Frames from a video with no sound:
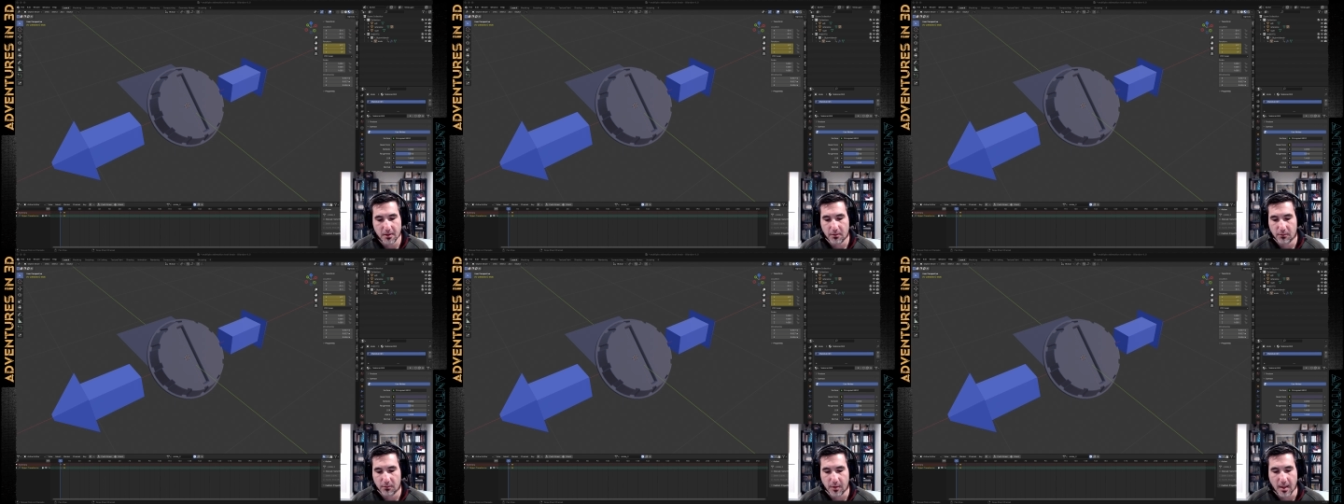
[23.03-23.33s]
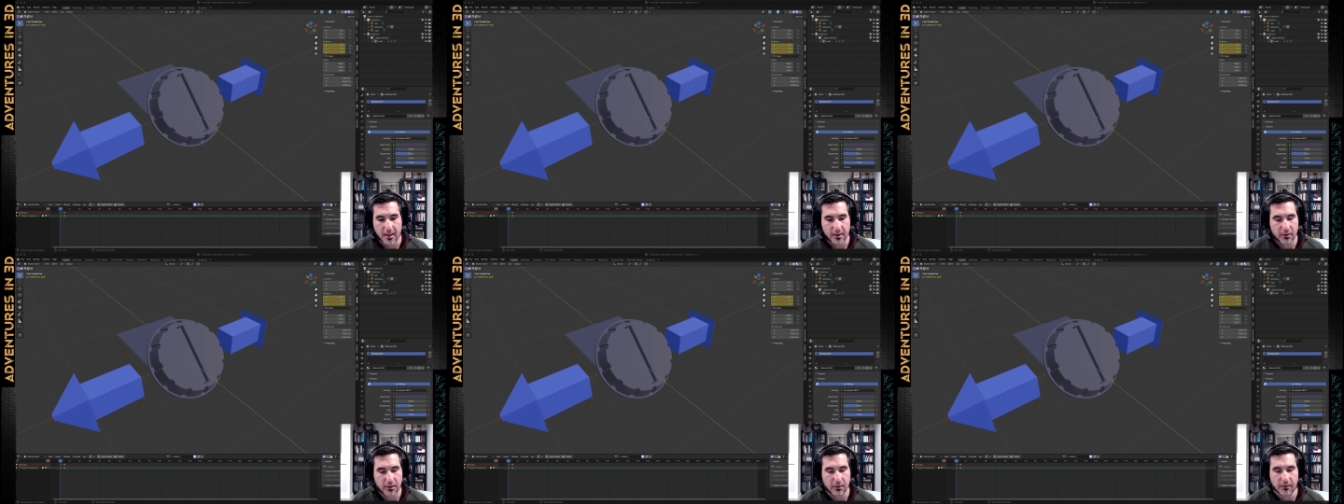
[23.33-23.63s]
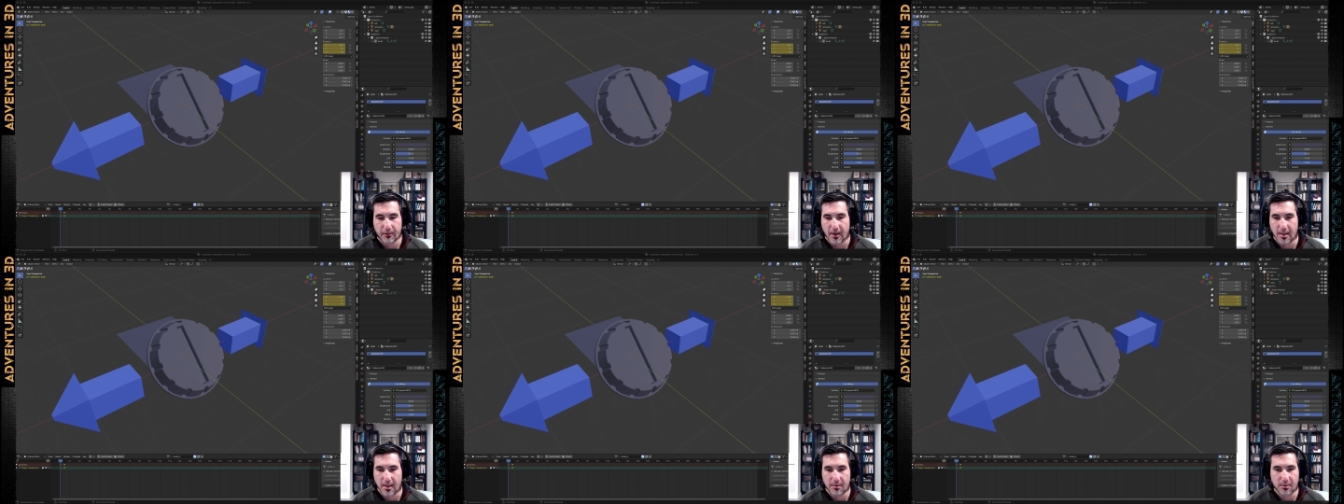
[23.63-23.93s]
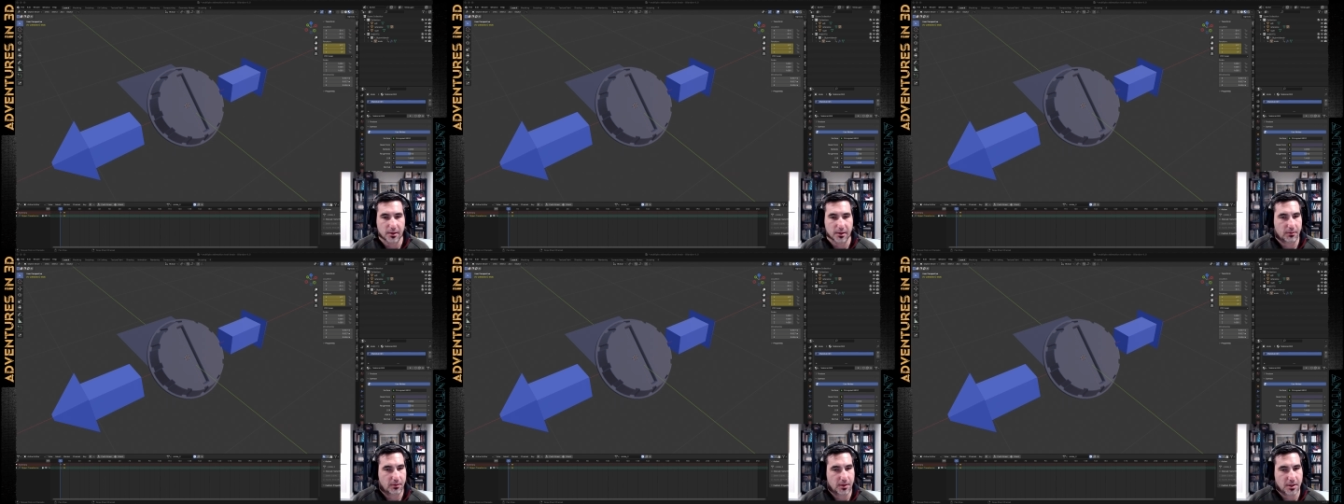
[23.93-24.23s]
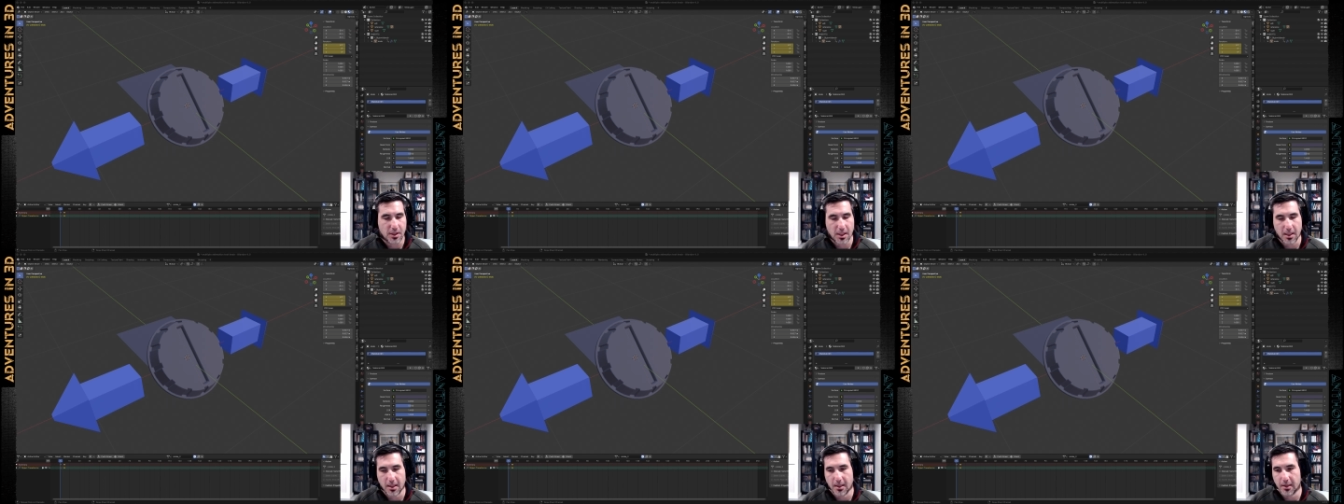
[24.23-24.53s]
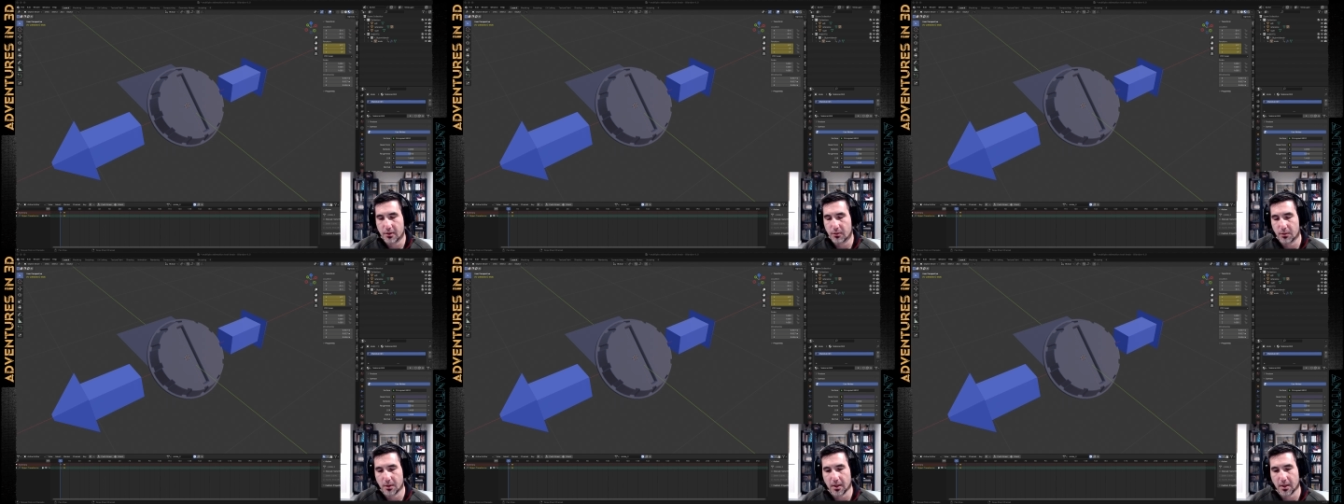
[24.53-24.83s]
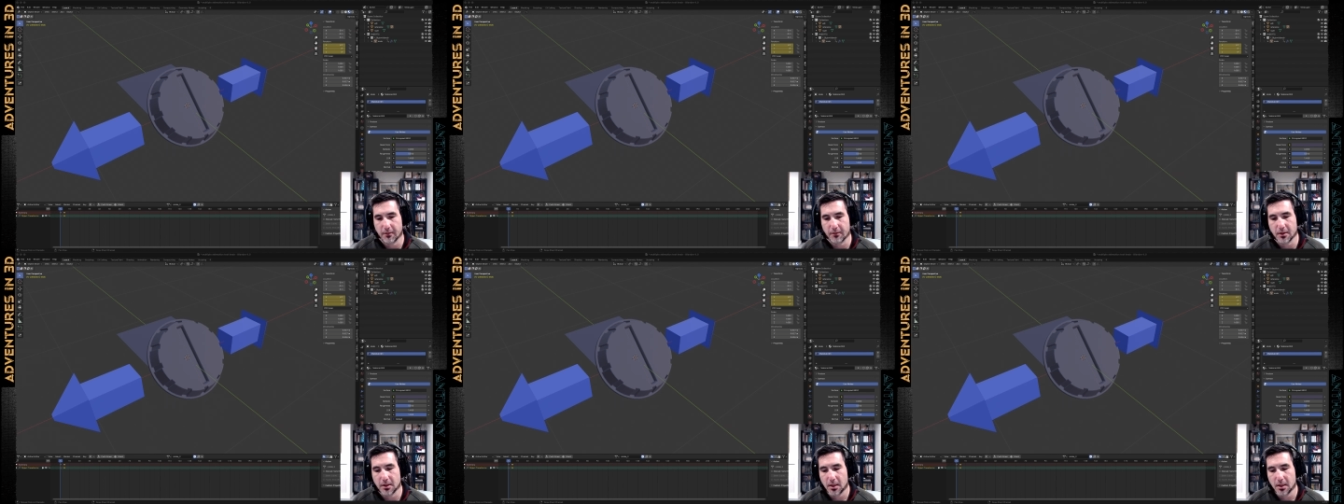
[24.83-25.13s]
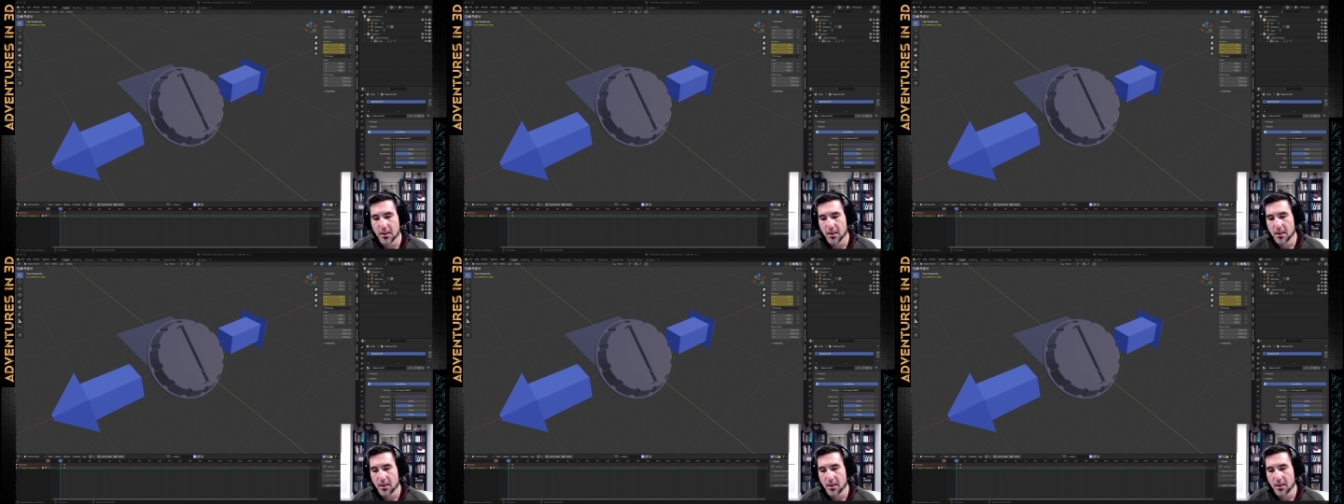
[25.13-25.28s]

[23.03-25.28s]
React Three Fiber, three J S, whatever,